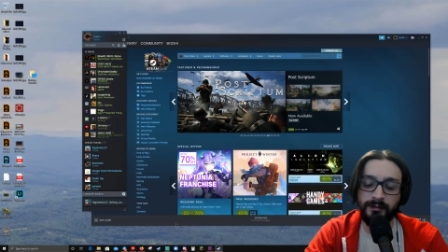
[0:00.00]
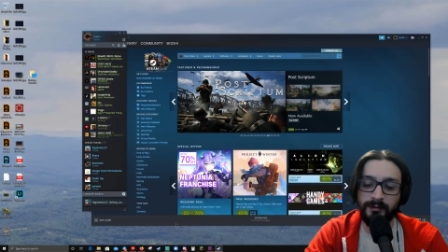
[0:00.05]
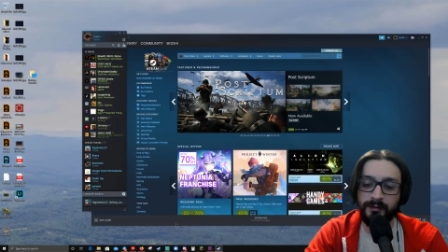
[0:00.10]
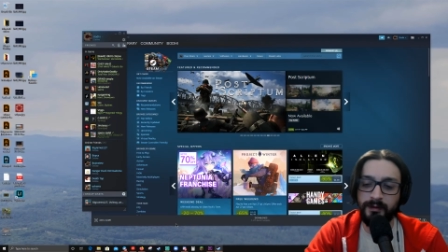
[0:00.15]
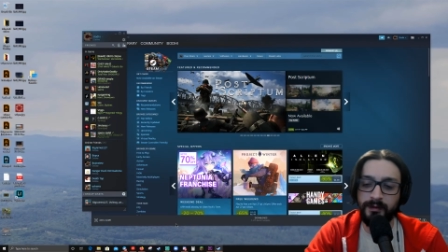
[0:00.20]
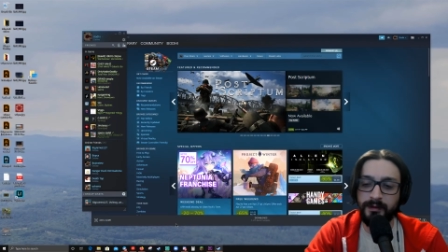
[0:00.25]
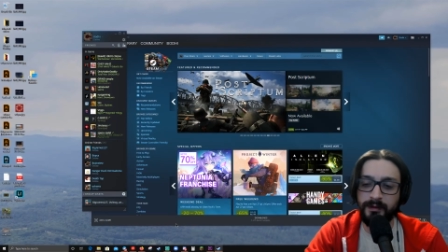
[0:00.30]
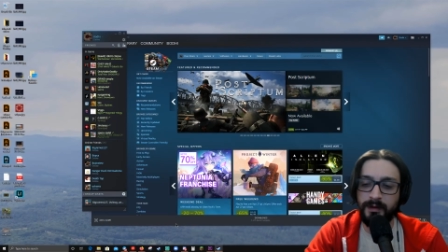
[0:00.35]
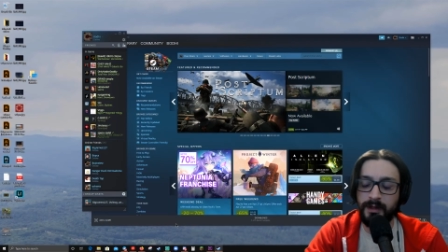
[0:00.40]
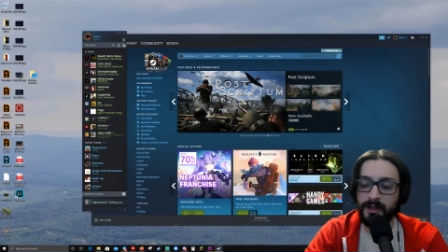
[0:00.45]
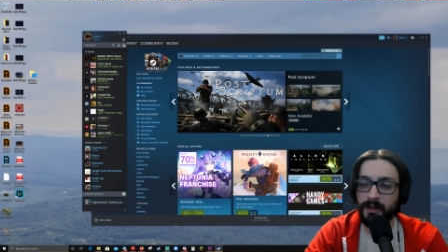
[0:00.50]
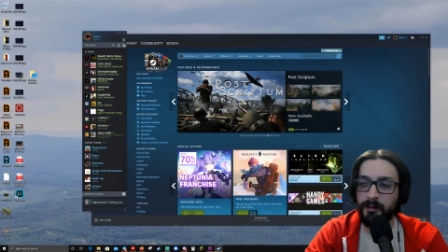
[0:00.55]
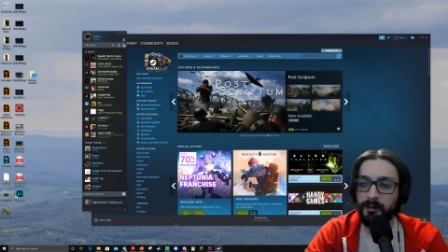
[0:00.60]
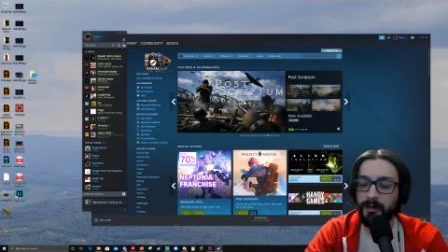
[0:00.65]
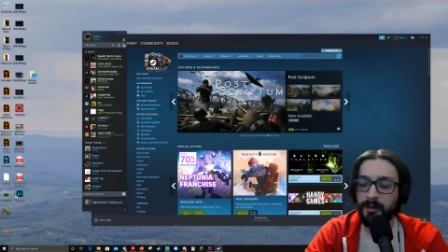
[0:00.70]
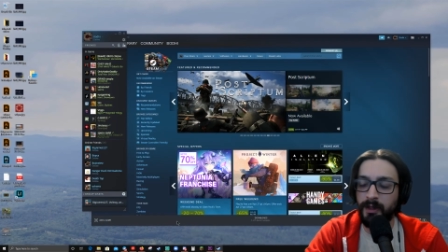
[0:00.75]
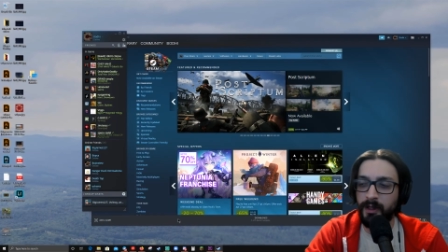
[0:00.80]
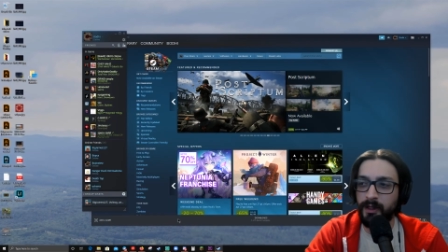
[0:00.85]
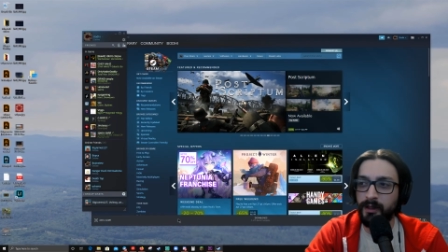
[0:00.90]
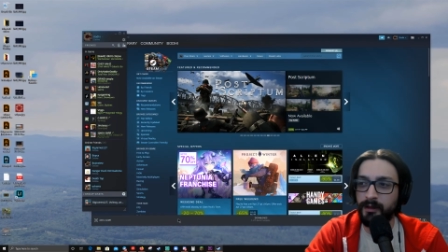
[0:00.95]
and
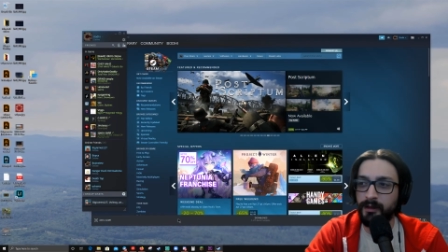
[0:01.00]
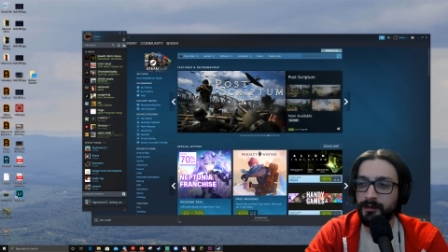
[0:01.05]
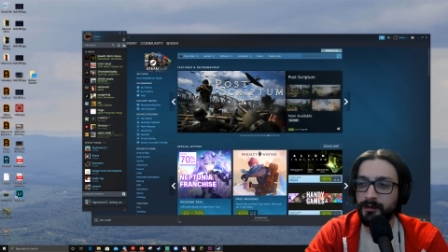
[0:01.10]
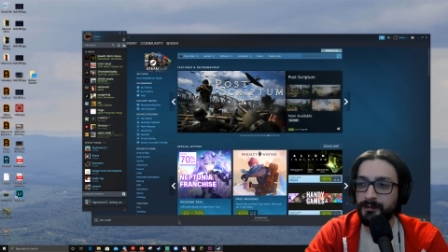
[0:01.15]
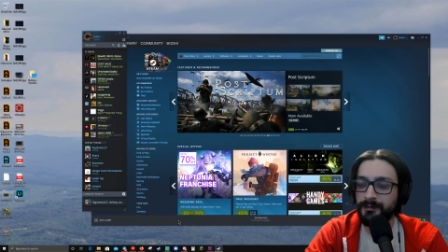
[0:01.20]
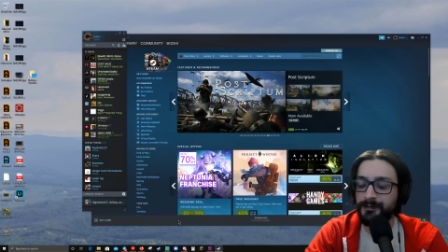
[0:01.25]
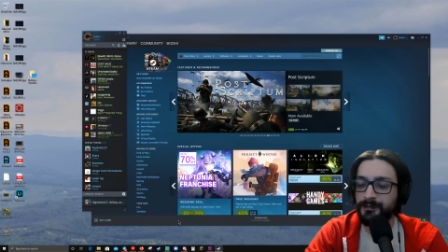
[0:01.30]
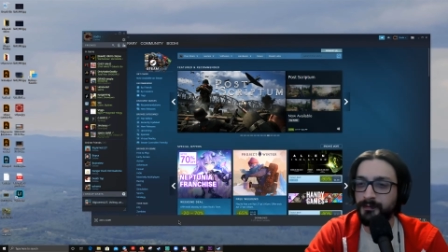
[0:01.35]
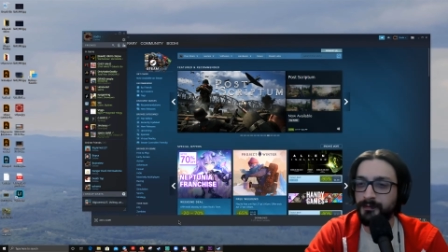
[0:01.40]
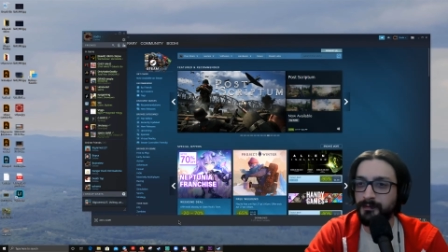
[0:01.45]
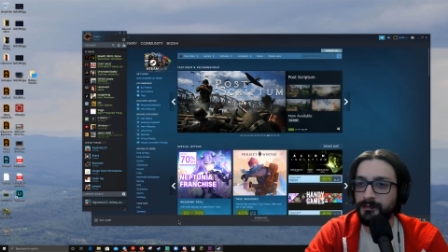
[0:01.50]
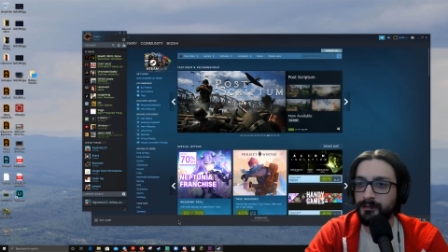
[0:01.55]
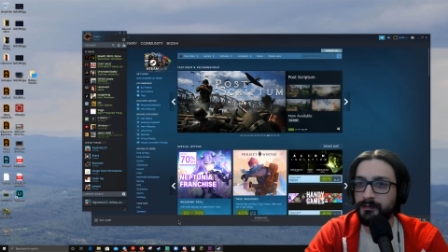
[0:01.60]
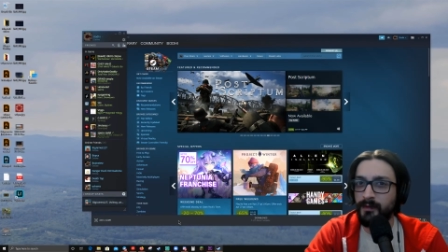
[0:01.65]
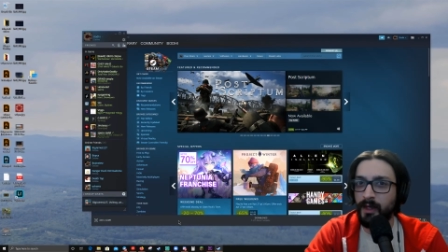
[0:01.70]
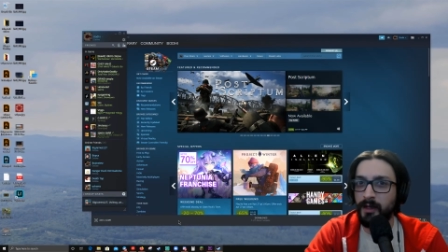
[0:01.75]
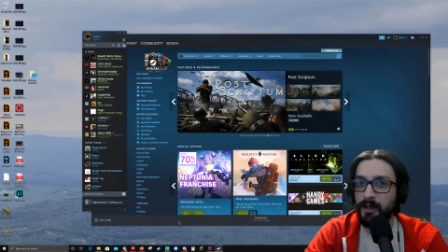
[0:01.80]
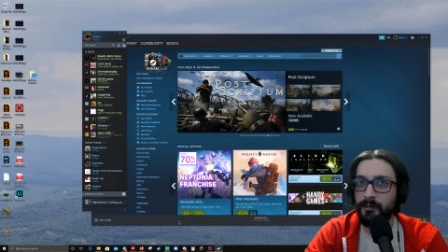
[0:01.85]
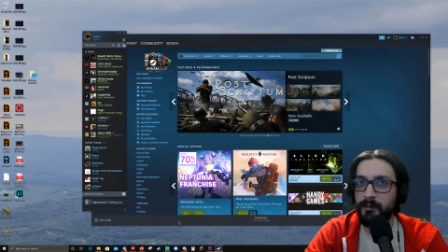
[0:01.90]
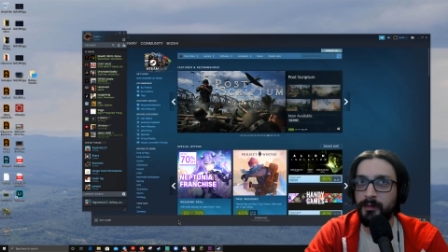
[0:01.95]
subpar.
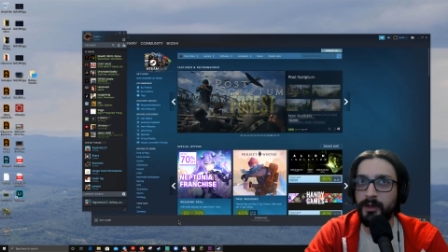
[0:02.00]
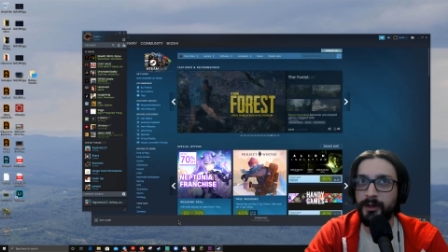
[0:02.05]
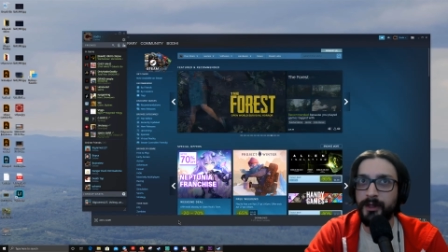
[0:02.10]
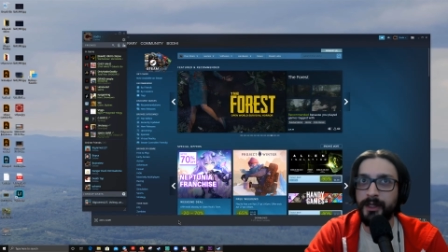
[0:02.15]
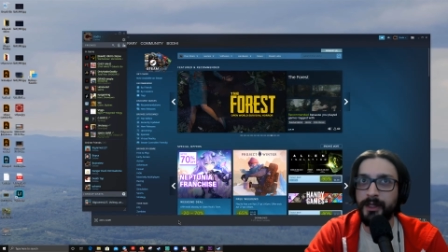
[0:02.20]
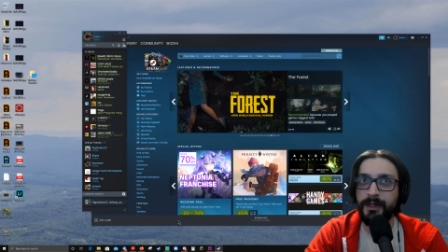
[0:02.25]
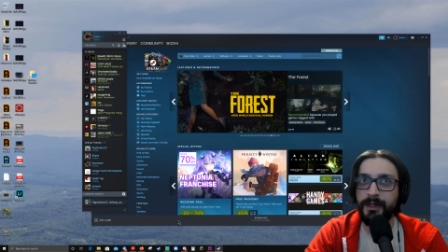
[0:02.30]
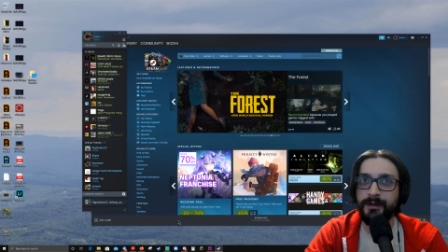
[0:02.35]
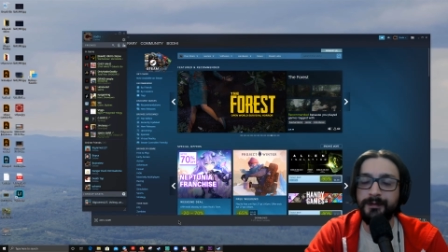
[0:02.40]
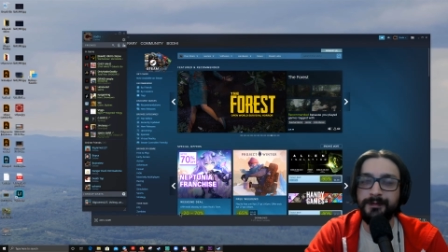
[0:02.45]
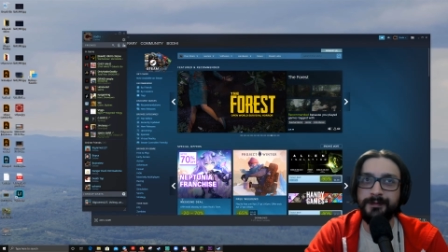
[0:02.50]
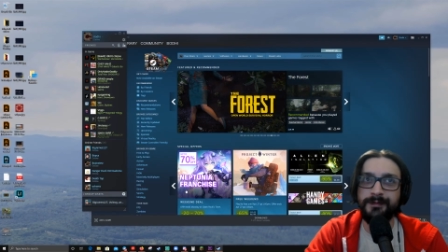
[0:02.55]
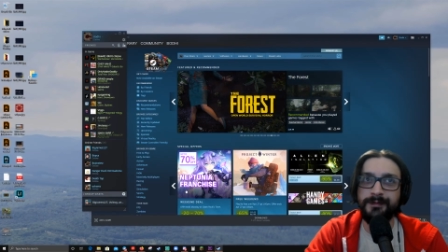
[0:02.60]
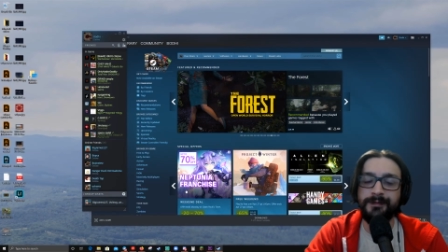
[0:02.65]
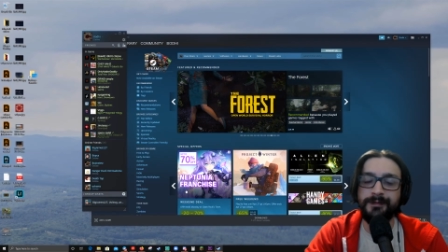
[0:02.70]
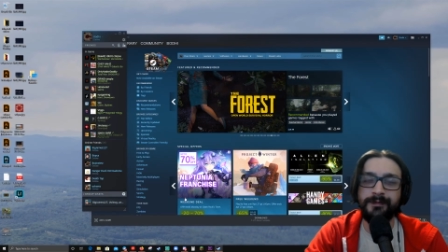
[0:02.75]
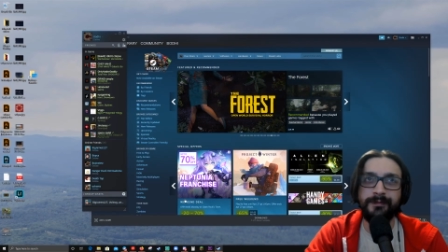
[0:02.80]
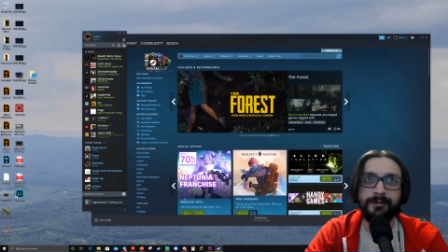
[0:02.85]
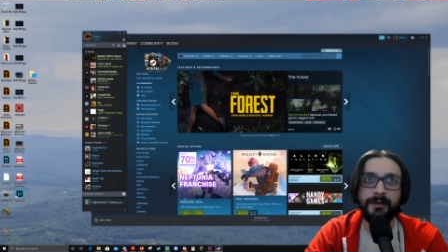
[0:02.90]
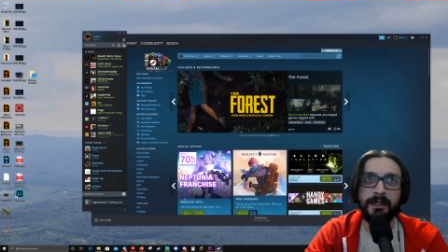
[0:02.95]
I'm Bodie.
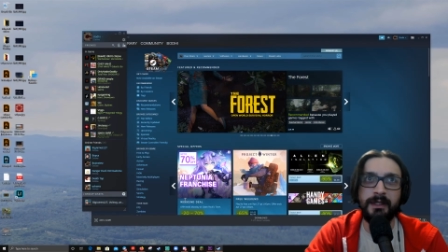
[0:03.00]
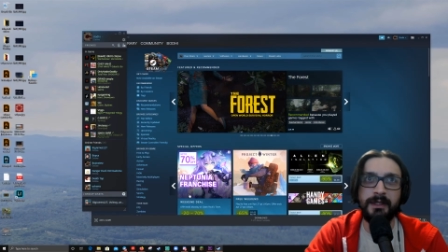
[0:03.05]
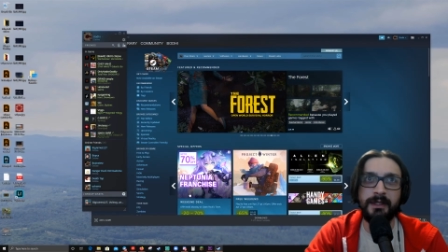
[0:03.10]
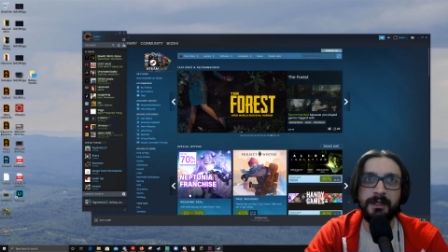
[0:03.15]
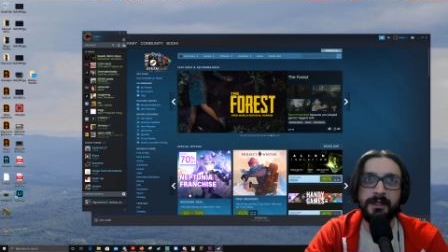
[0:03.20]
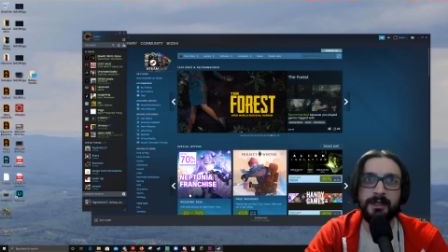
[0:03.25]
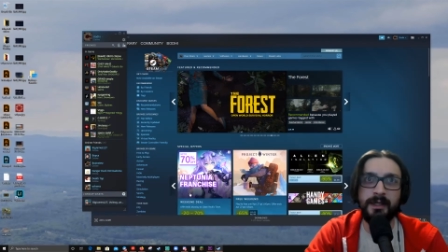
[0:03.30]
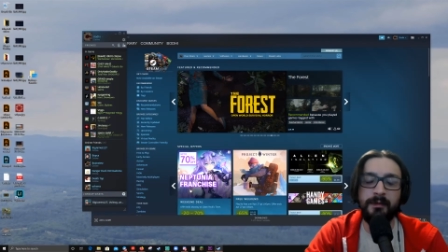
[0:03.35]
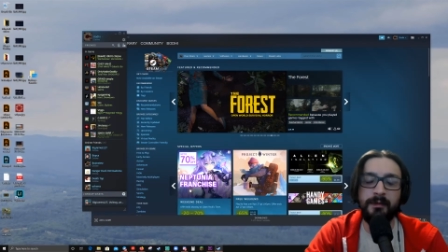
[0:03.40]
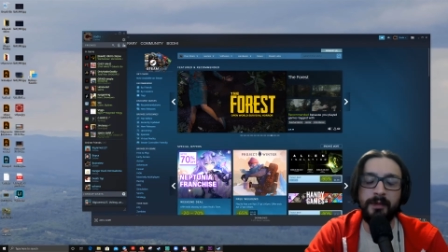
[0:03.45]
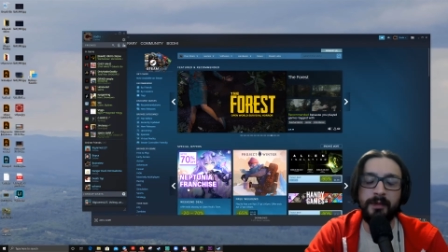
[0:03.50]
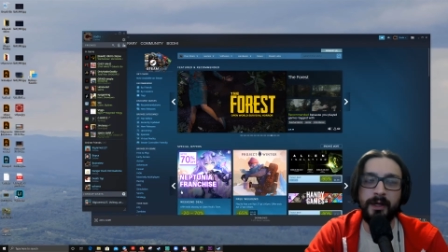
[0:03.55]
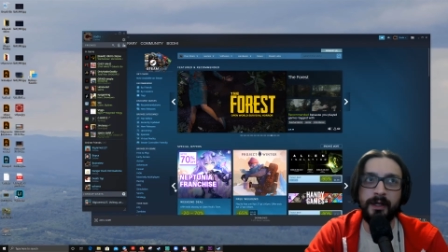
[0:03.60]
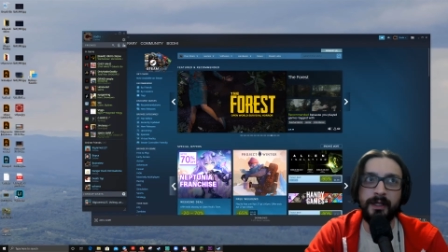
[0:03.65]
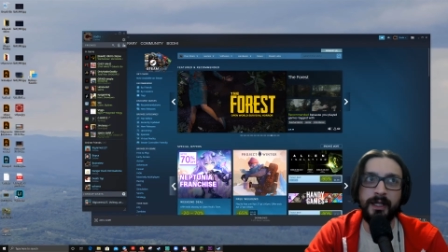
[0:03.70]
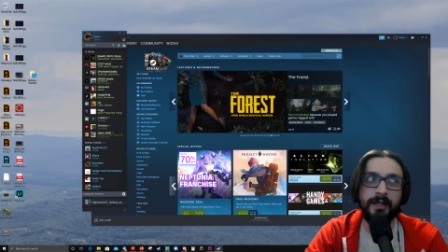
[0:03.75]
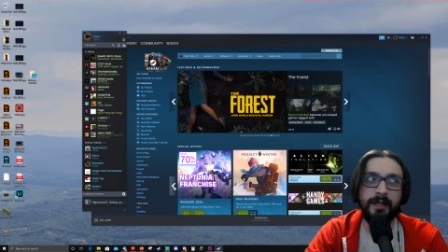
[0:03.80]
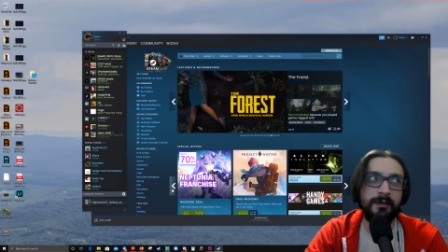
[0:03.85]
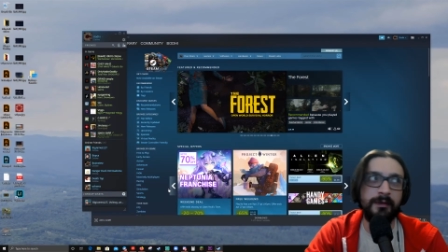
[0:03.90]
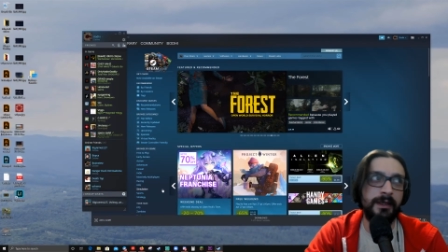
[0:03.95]
This is subpar
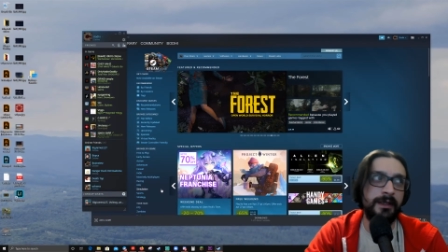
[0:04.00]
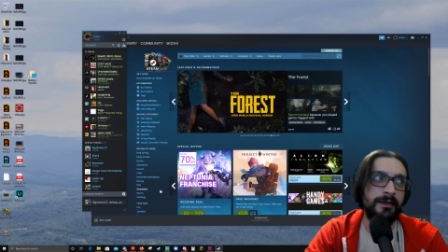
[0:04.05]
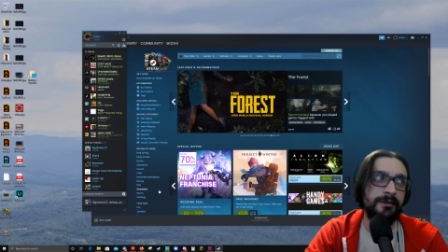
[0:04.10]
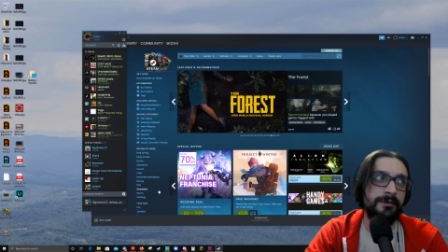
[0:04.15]
gaming.